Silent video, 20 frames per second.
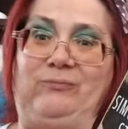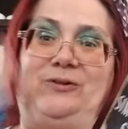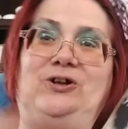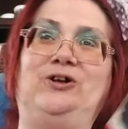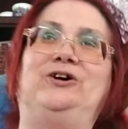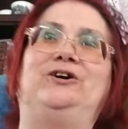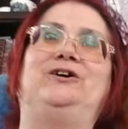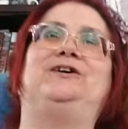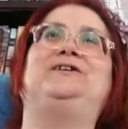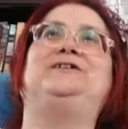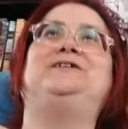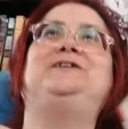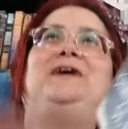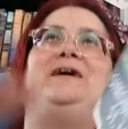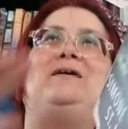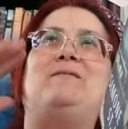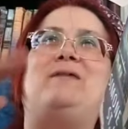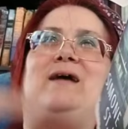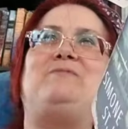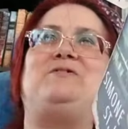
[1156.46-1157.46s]
but
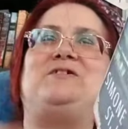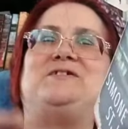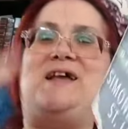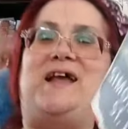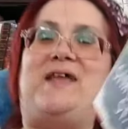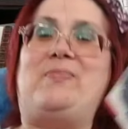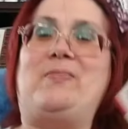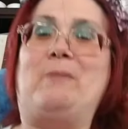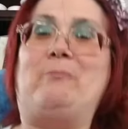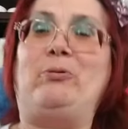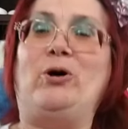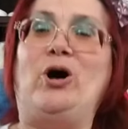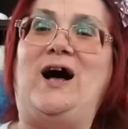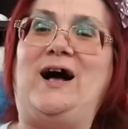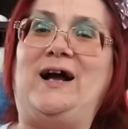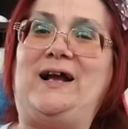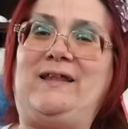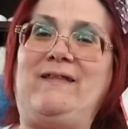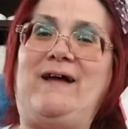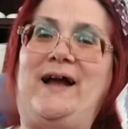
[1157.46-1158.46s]
I'm just saying the
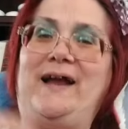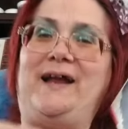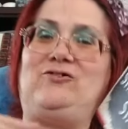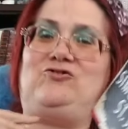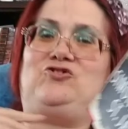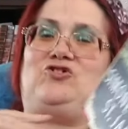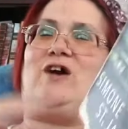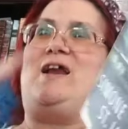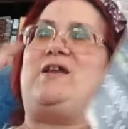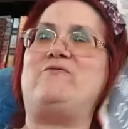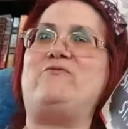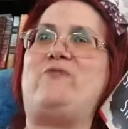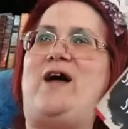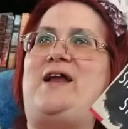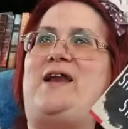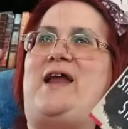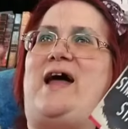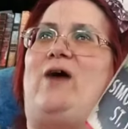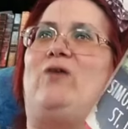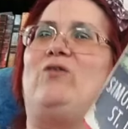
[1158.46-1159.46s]
book. Like, trying to
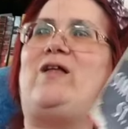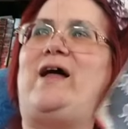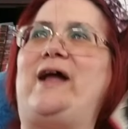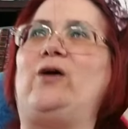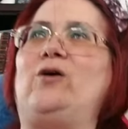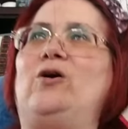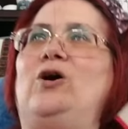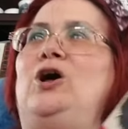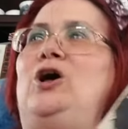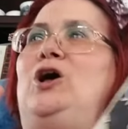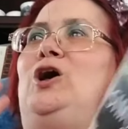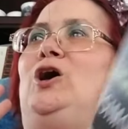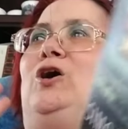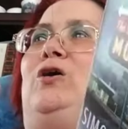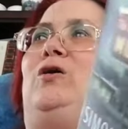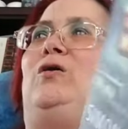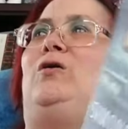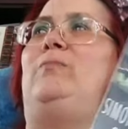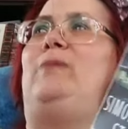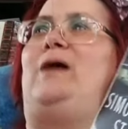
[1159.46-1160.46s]
find out, like,
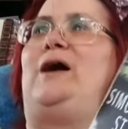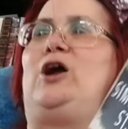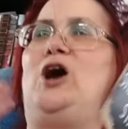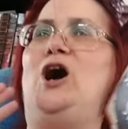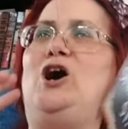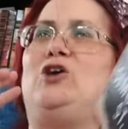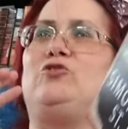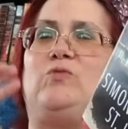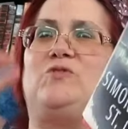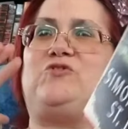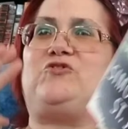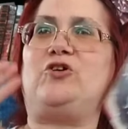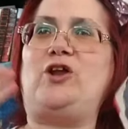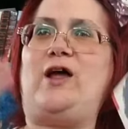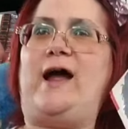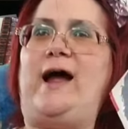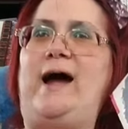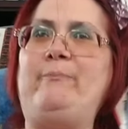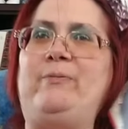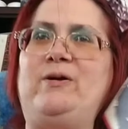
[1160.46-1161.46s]
oh my gosh, what's going
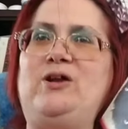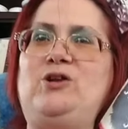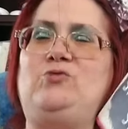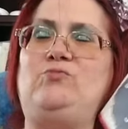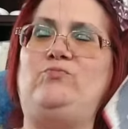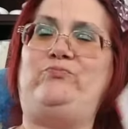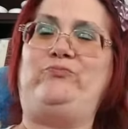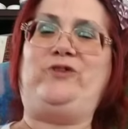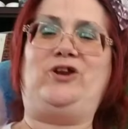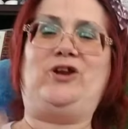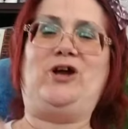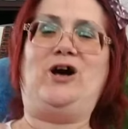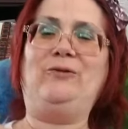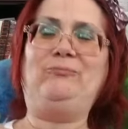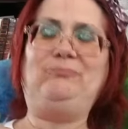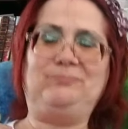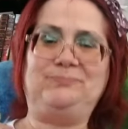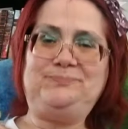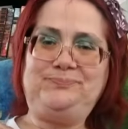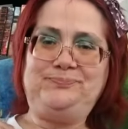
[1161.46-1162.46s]
to happen, you know?
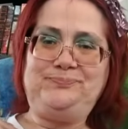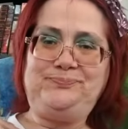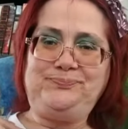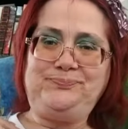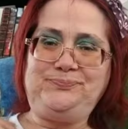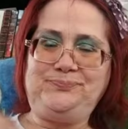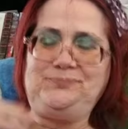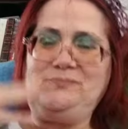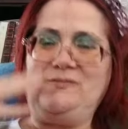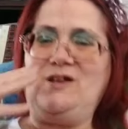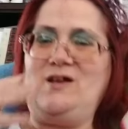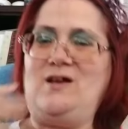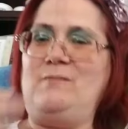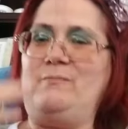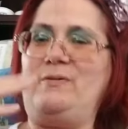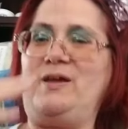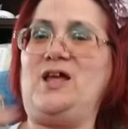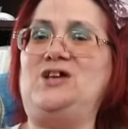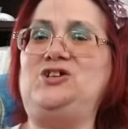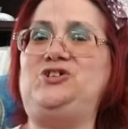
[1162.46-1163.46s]

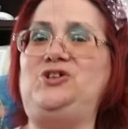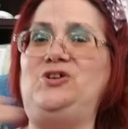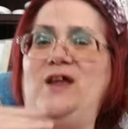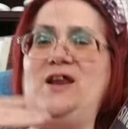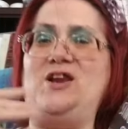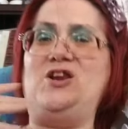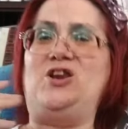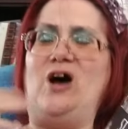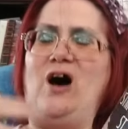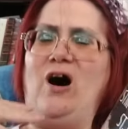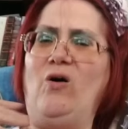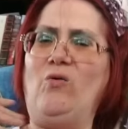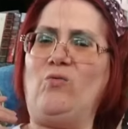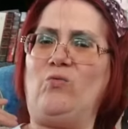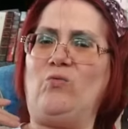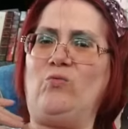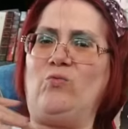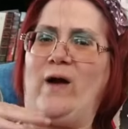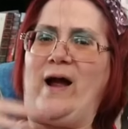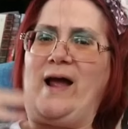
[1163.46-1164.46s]
Because you didn't know
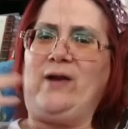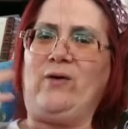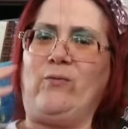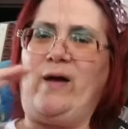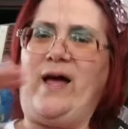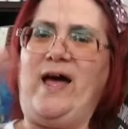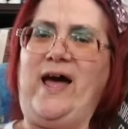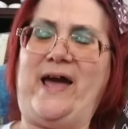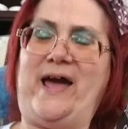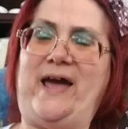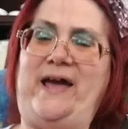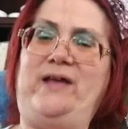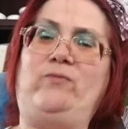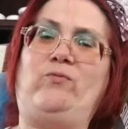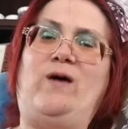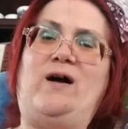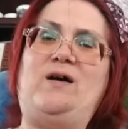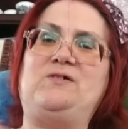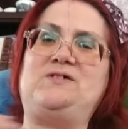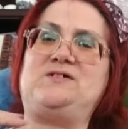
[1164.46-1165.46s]
right away
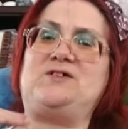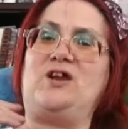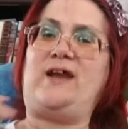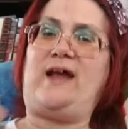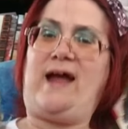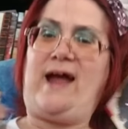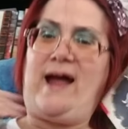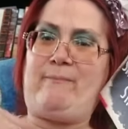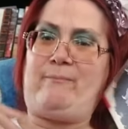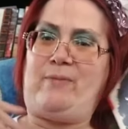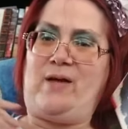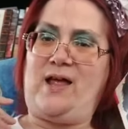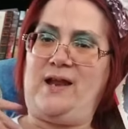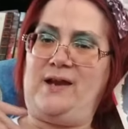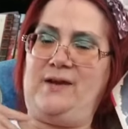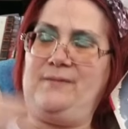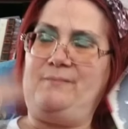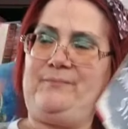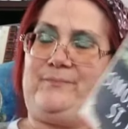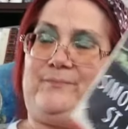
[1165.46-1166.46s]
what was going to happen,
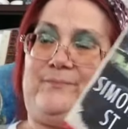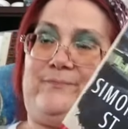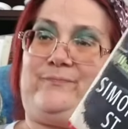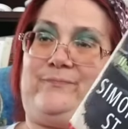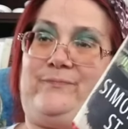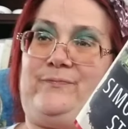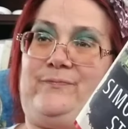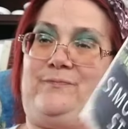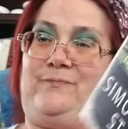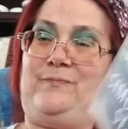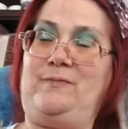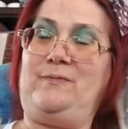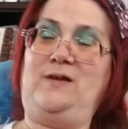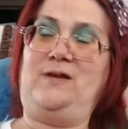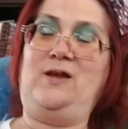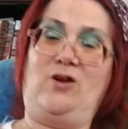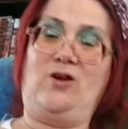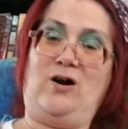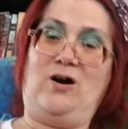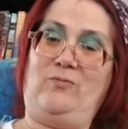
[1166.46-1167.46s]

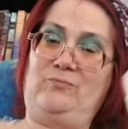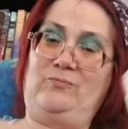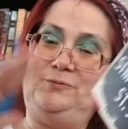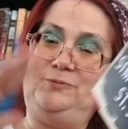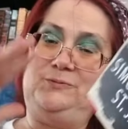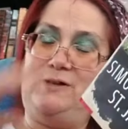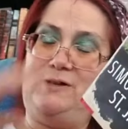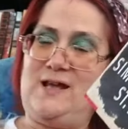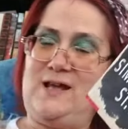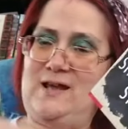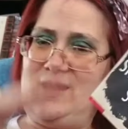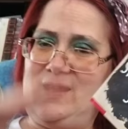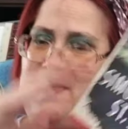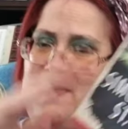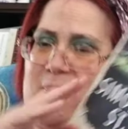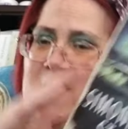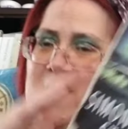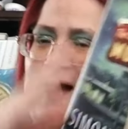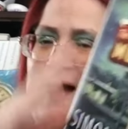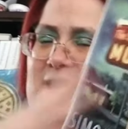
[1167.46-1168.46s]
you know,
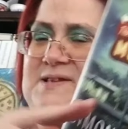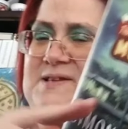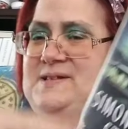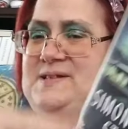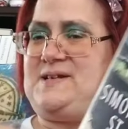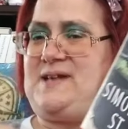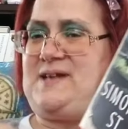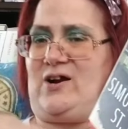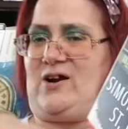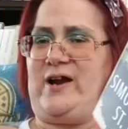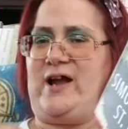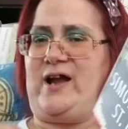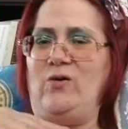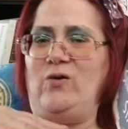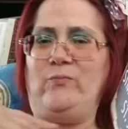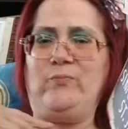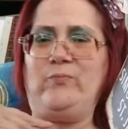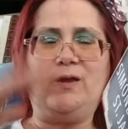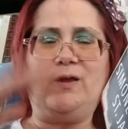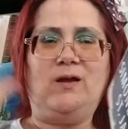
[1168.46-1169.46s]
in that scenario.
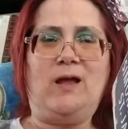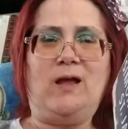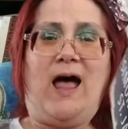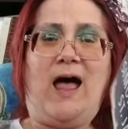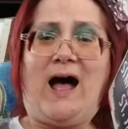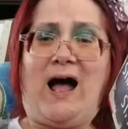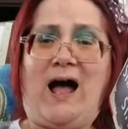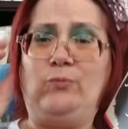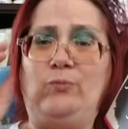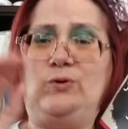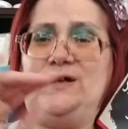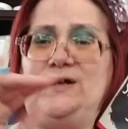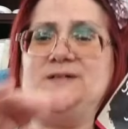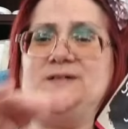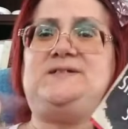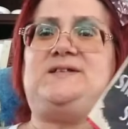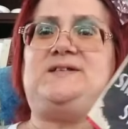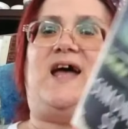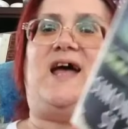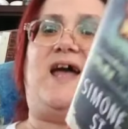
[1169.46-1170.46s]
I will
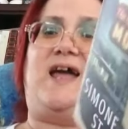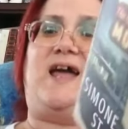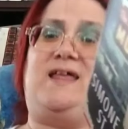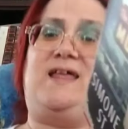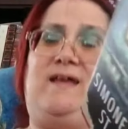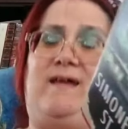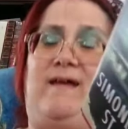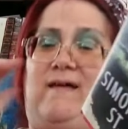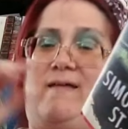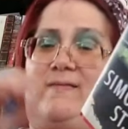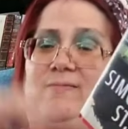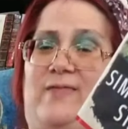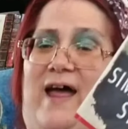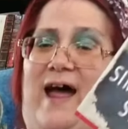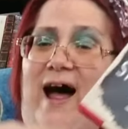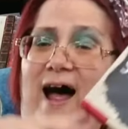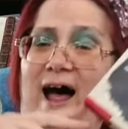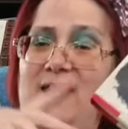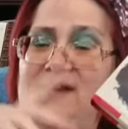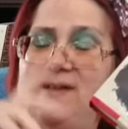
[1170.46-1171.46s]
say
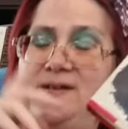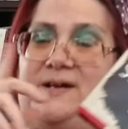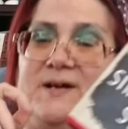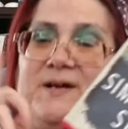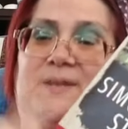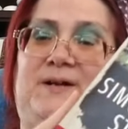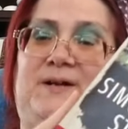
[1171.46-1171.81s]
that